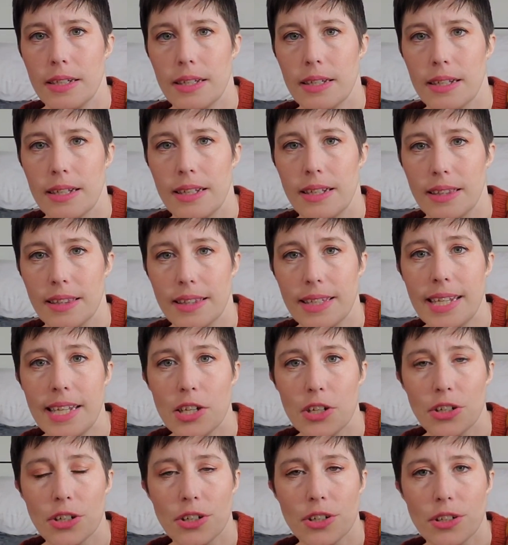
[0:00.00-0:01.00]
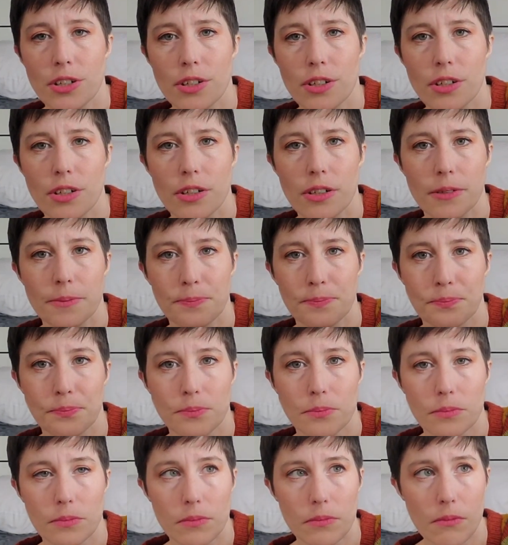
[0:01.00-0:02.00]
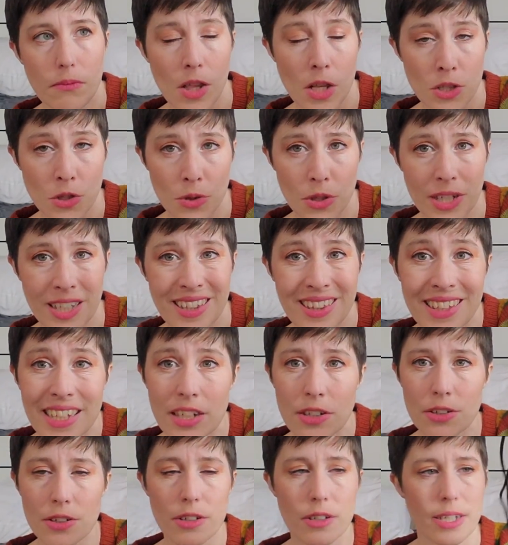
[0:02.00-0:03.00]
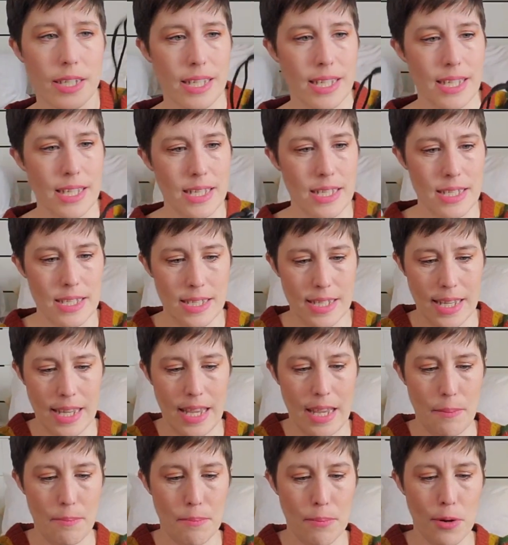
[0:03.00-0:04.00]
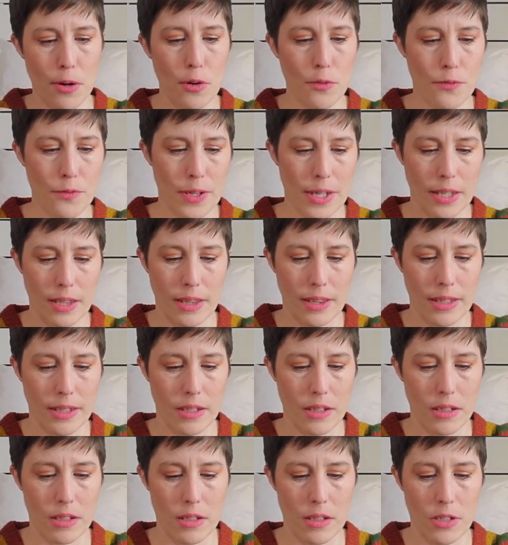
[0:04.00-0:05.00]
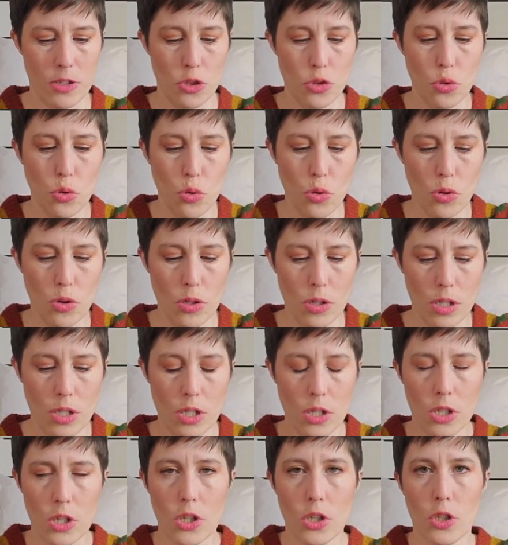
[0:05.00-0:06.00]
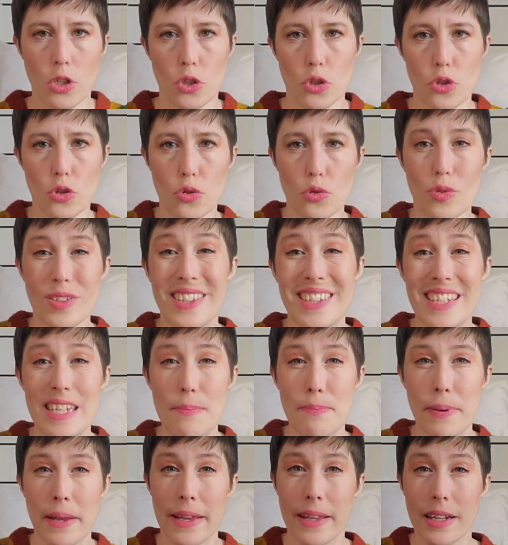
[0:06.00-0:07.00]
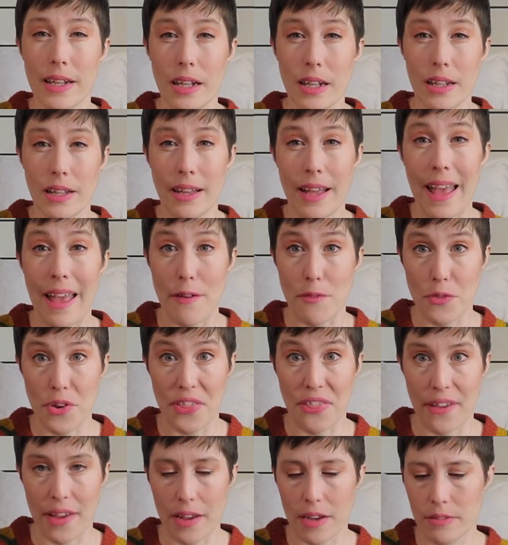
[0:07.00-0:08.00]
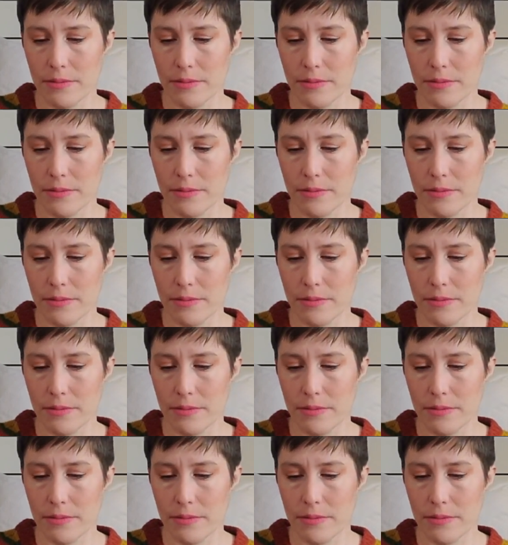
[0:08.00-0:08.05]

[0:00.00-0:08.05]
Gleaner. So the Gleaner is a perfect little tool to depill everything.